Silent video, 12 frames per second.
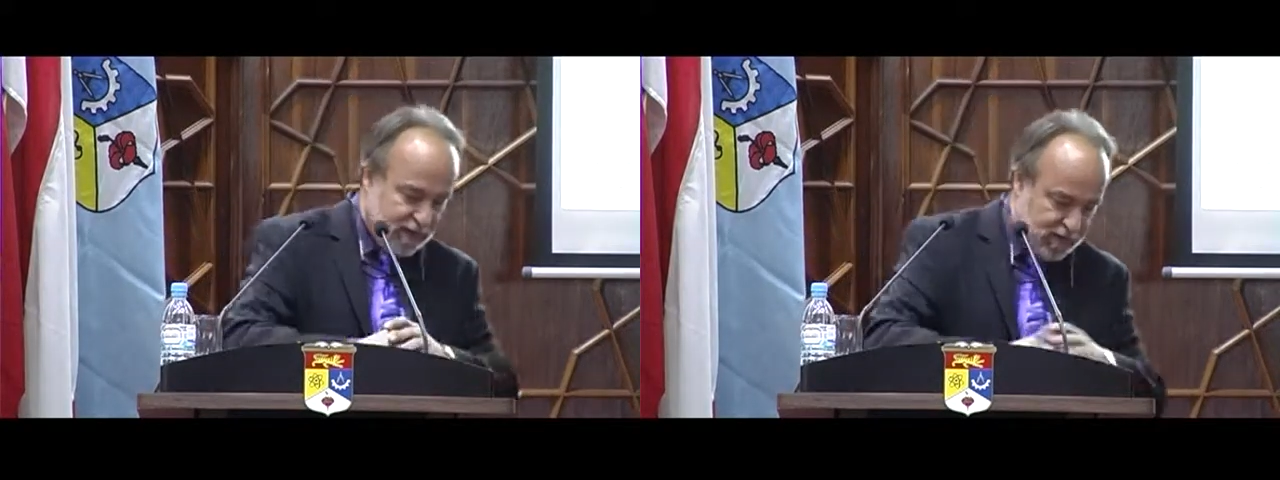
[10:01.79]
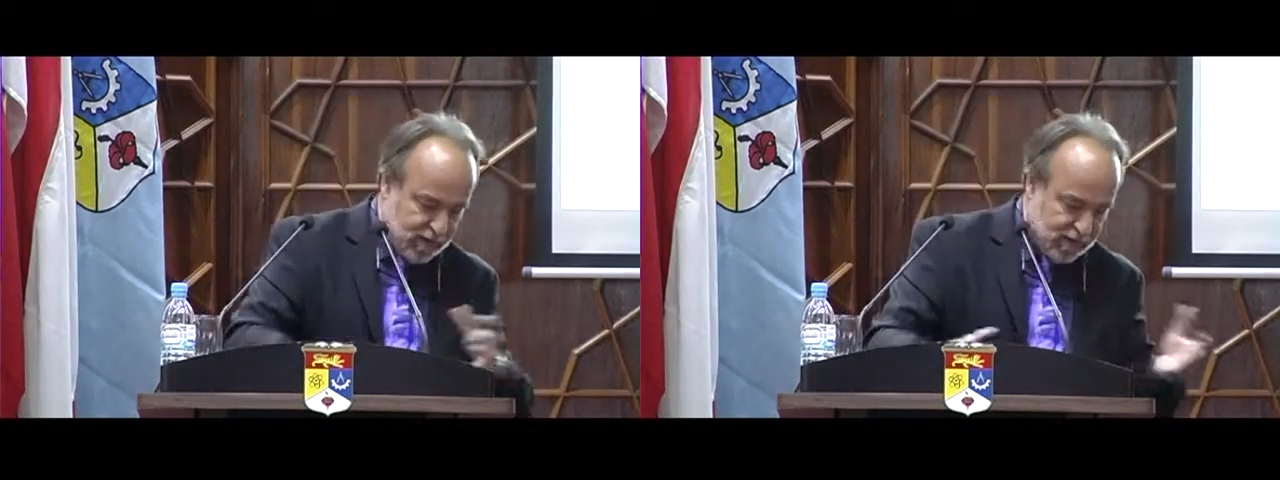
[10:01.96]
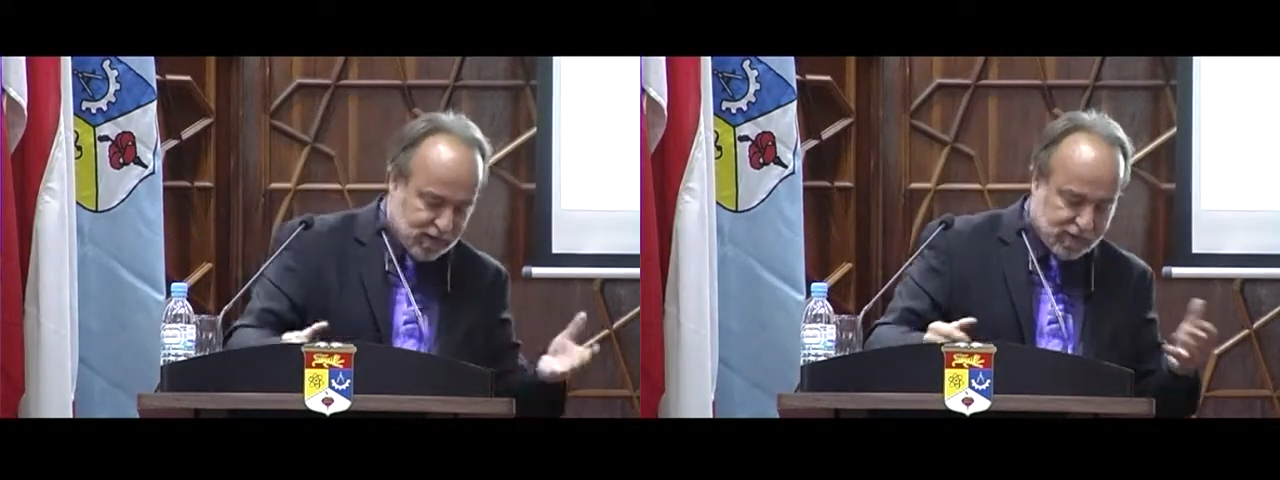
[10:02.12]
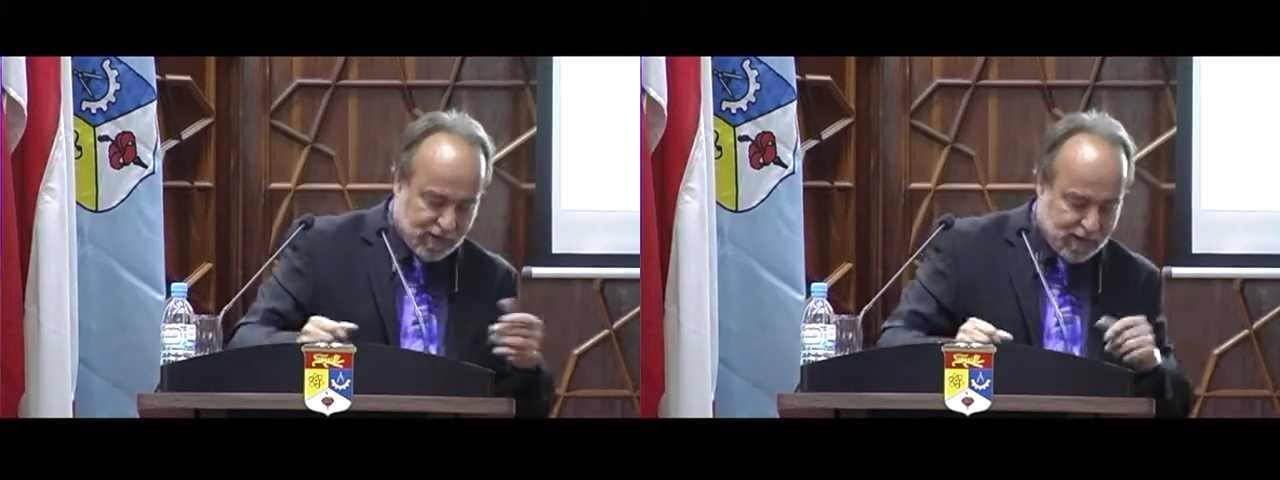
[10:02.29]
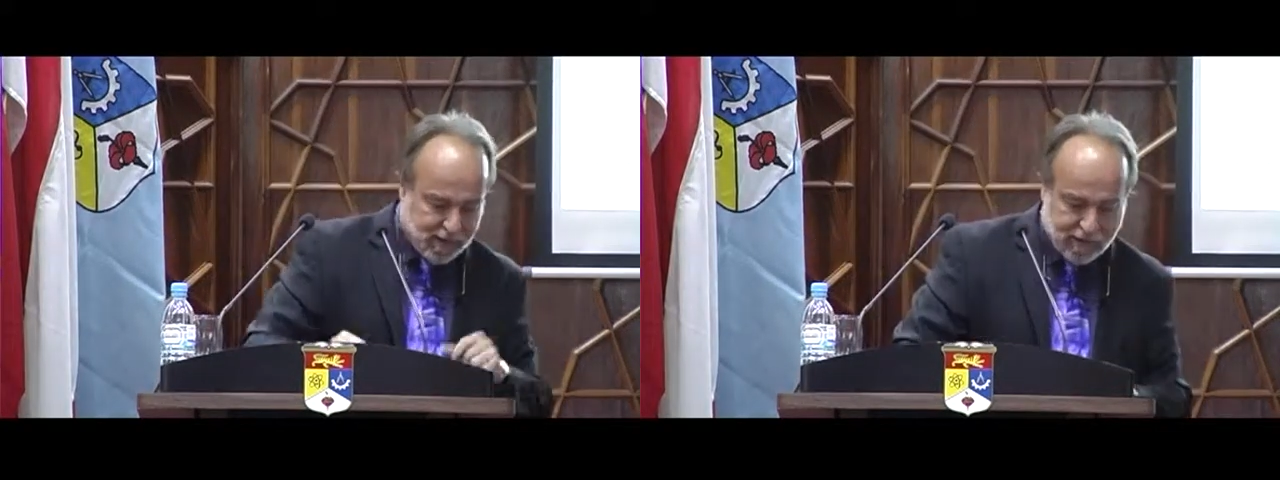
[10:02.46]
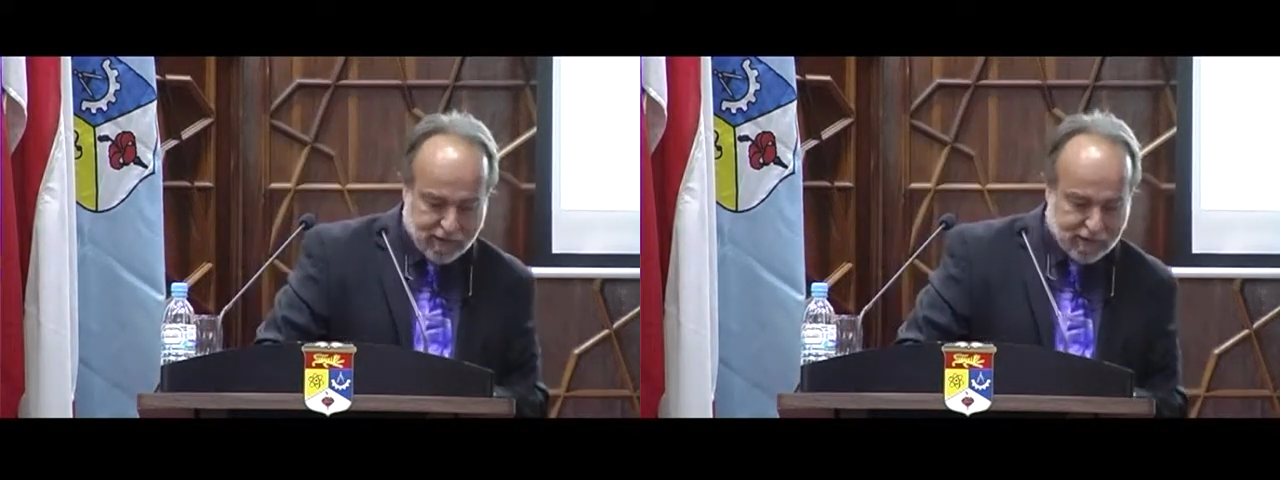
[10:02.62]
his
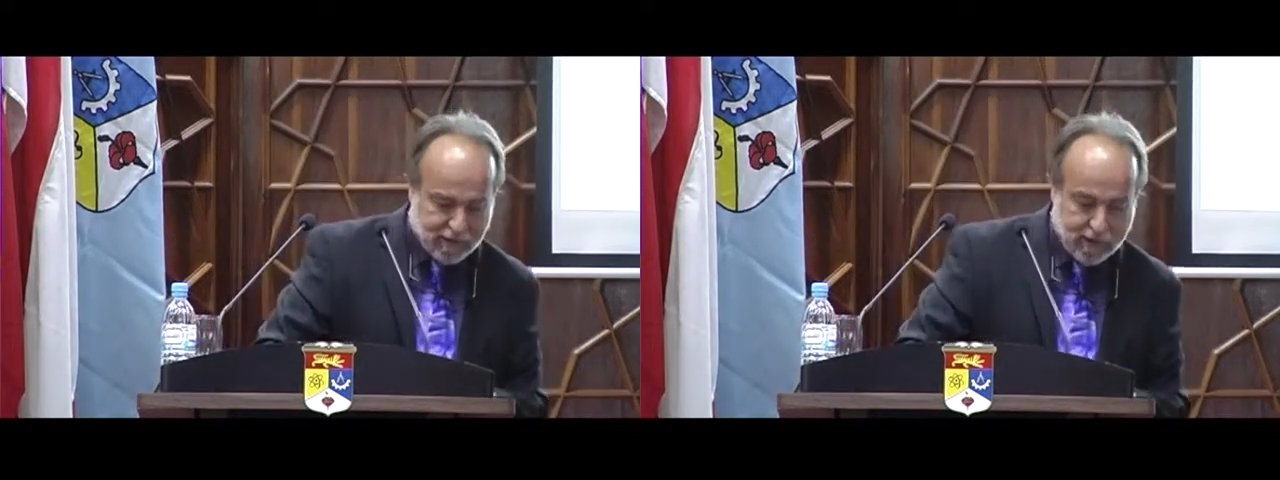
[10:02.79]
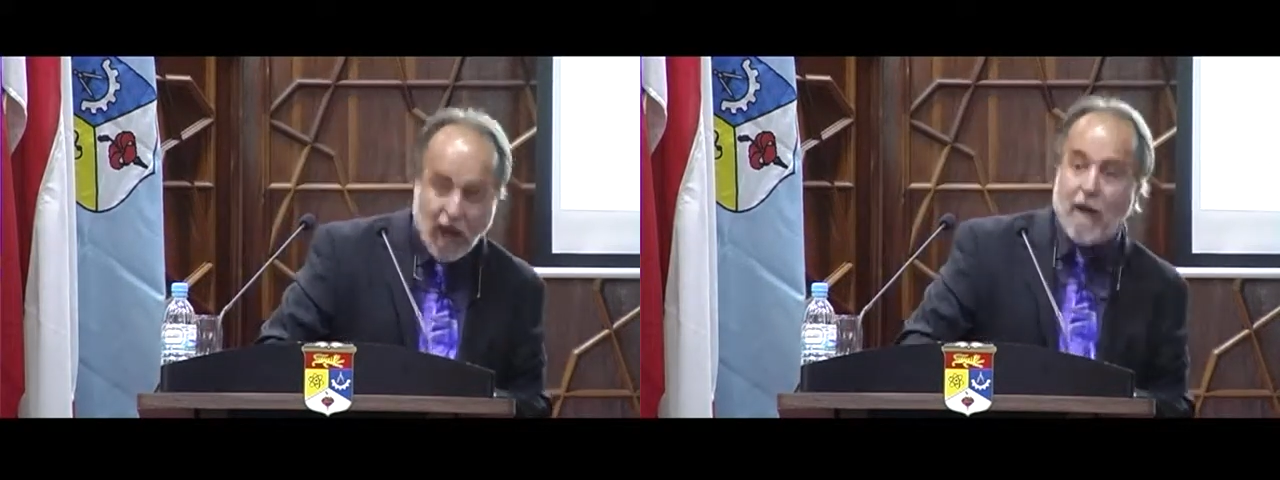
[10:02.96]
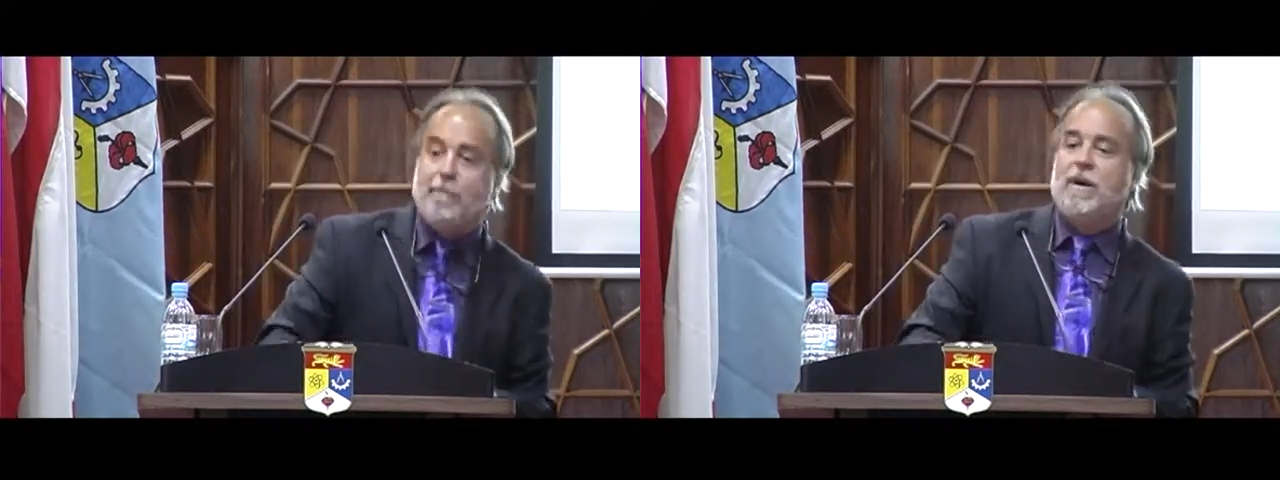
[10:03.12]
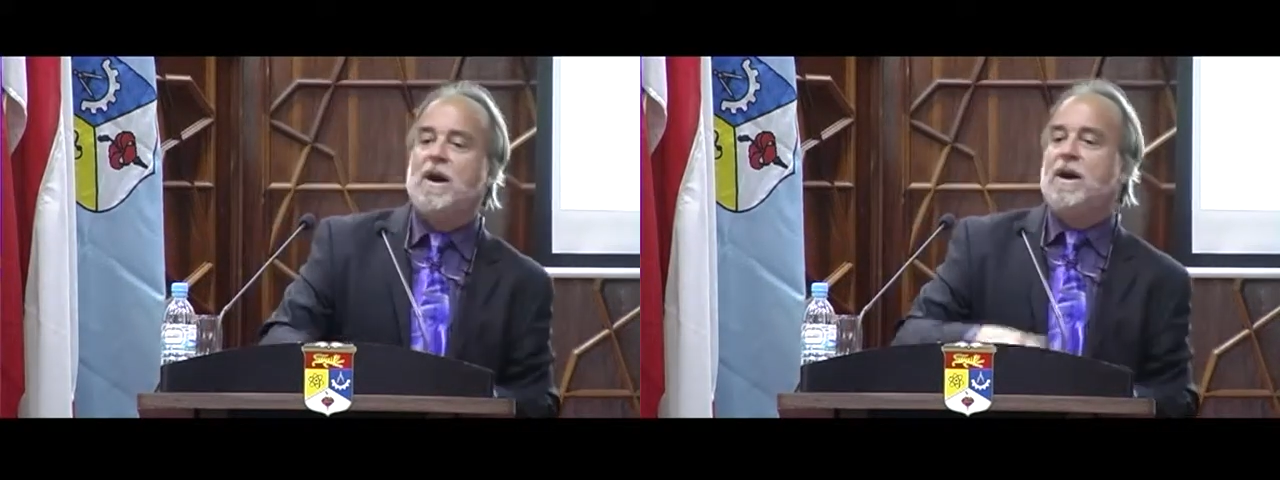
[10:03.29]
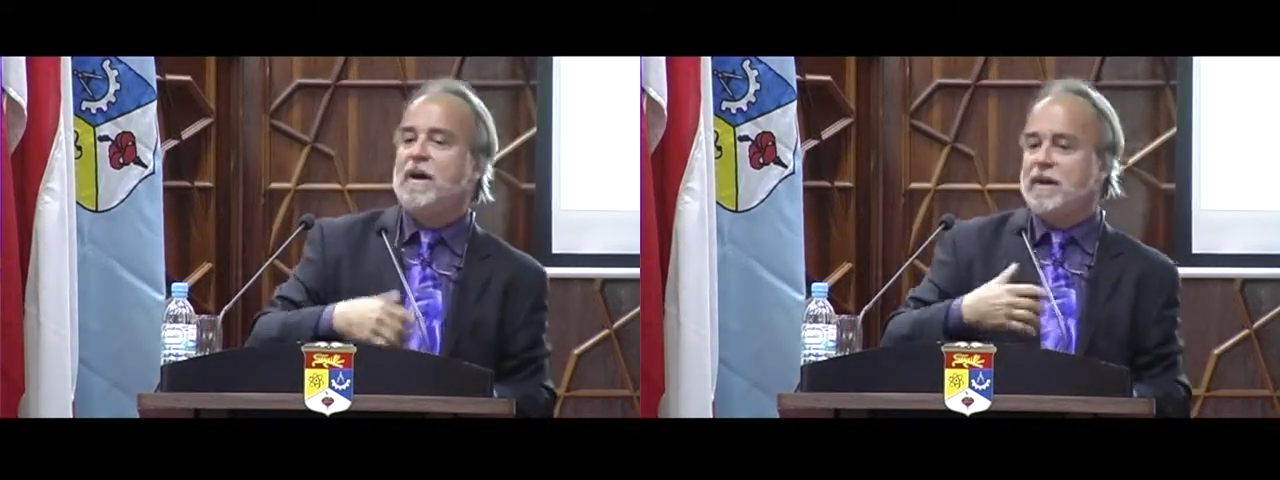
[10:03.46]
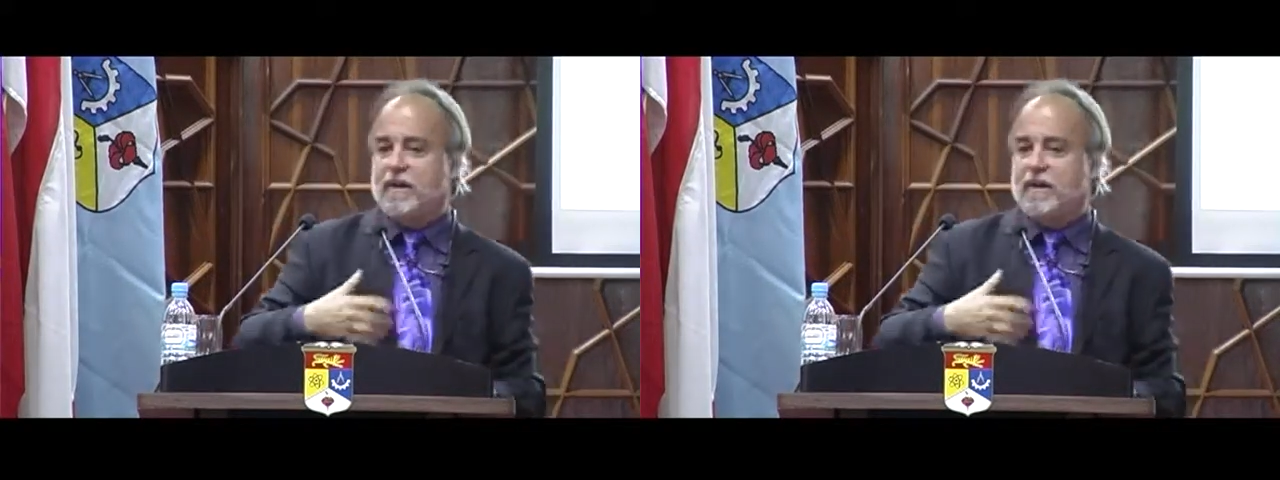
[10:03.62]
amma,